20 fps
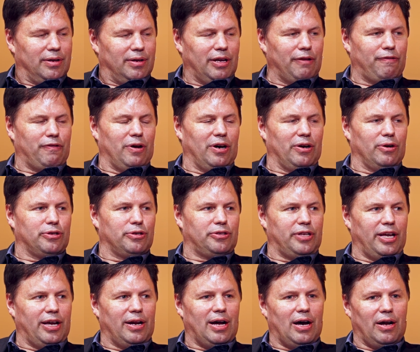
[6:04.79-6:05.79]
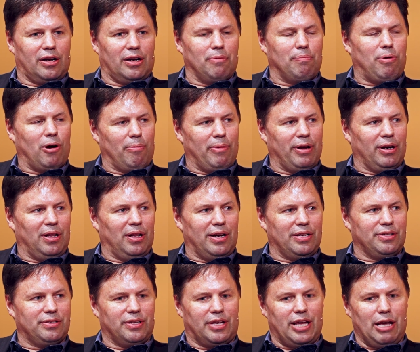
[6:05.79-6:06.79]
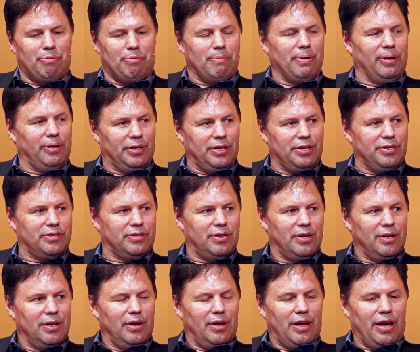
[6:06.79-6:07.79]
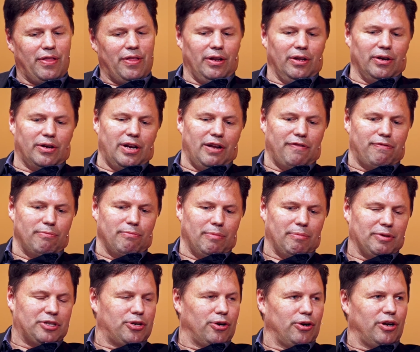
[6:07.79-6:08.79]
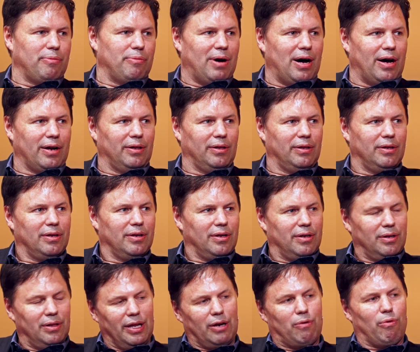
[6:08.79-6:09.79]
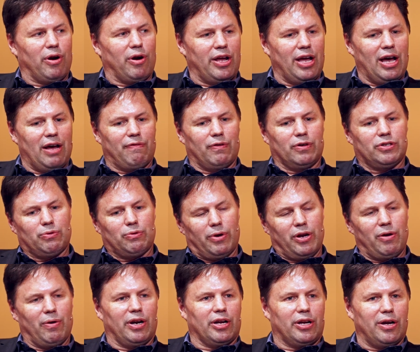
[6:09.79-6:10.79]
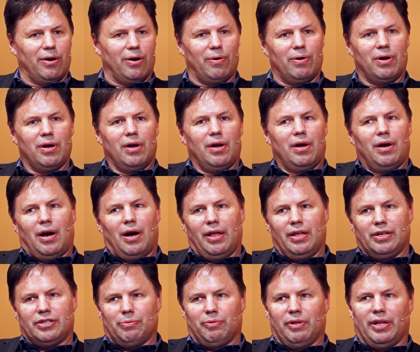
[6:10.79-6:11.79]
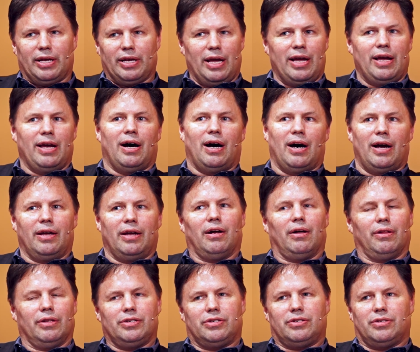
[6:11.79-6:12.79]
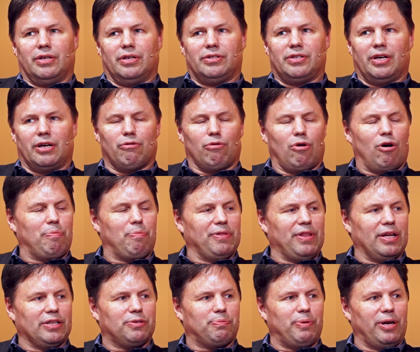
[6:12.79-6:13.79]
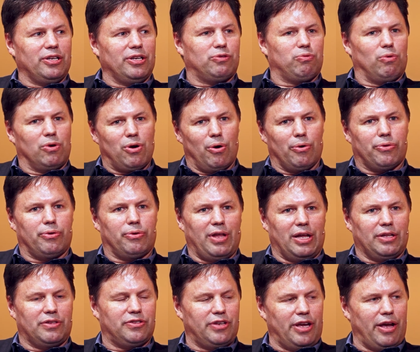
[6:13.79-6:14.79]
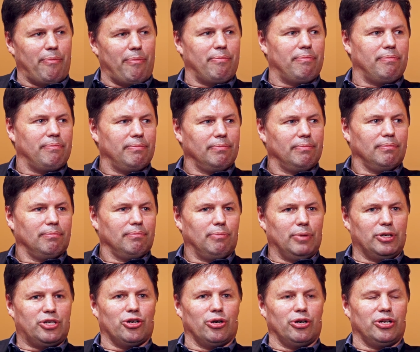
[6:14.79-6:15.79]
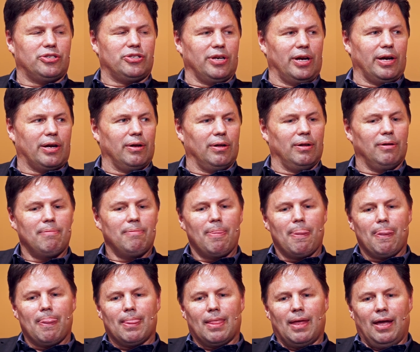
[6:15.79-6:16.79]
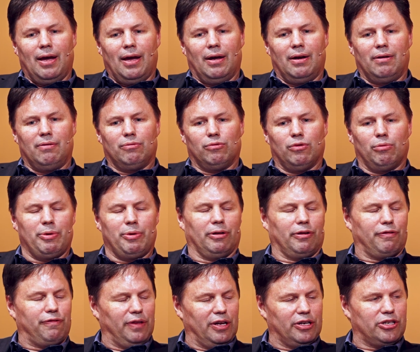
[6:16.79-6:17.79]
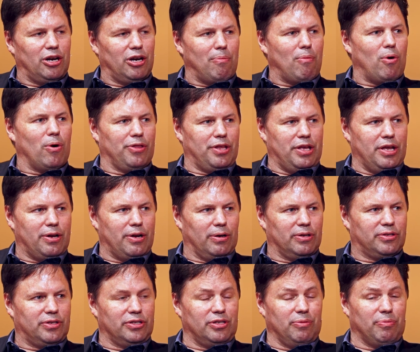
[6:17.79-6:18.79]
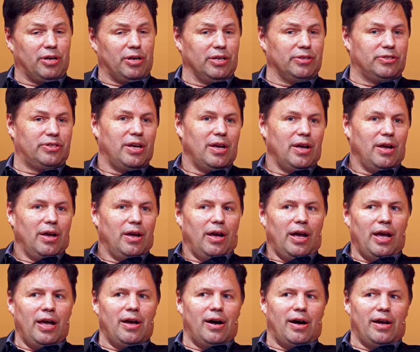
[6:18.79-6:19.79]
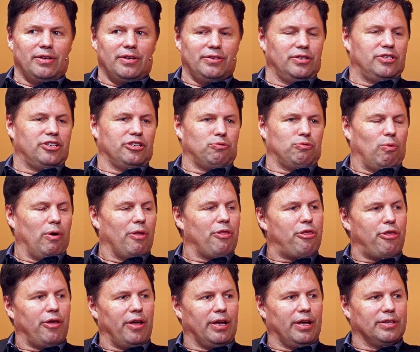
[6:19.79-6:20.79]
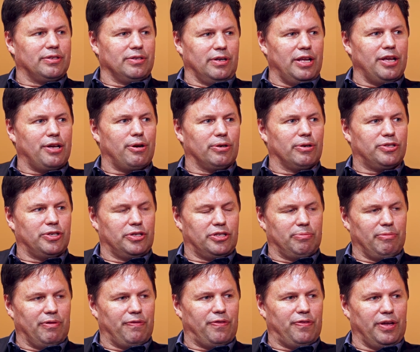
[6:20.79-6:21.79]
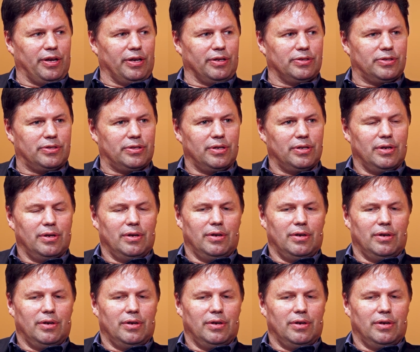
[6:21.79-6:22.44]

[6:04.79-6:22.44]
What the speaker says: If you understand how to compartmentalize the capabilities and then look at it from a maturity model, like where you're at versus where you want to go, I think something like AI and all these things that grow up in that space will go through that same maturity cycle, and we'll be able to flush out more of the ecosystem, because AI isn't just one thing, it's an ecosystem of things.